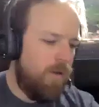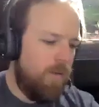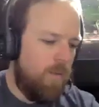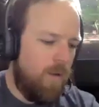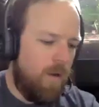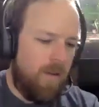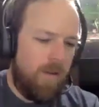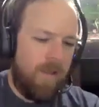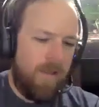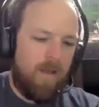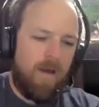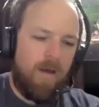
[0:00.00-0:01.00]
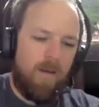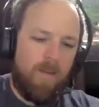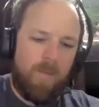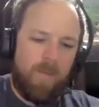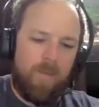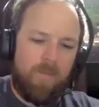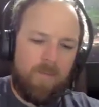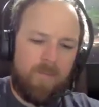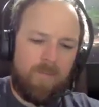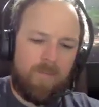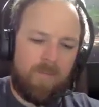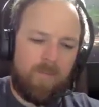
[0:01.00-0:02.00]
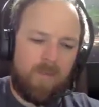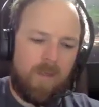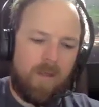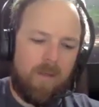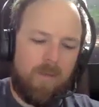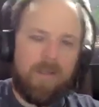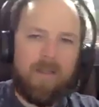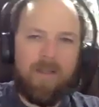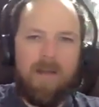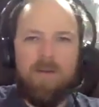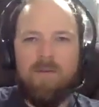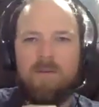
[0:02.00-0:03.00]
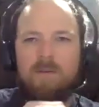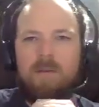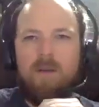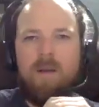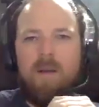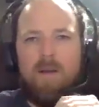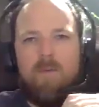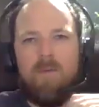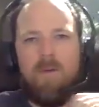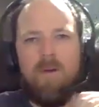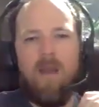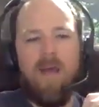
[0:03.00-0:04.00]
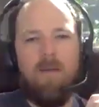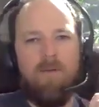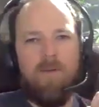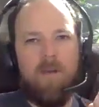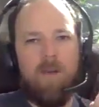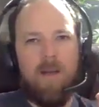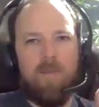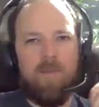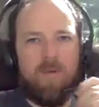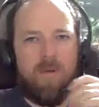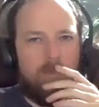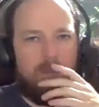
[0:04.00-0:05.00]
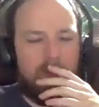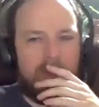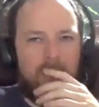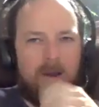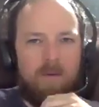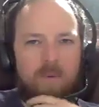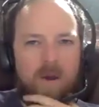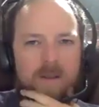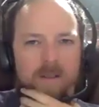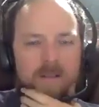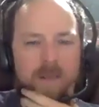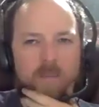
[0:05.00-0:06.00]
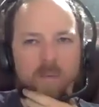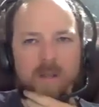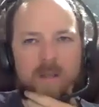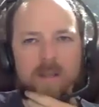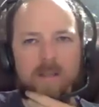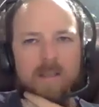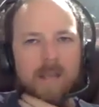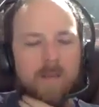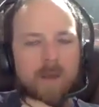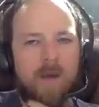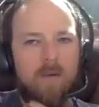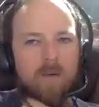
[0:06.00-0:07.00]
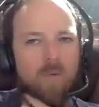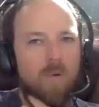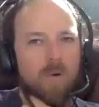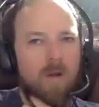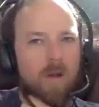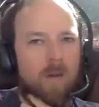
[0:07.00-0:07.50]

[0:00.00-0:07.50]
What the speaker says: you on the Retic Lounge is going to have an episode that pops out probably the same week that this came out, or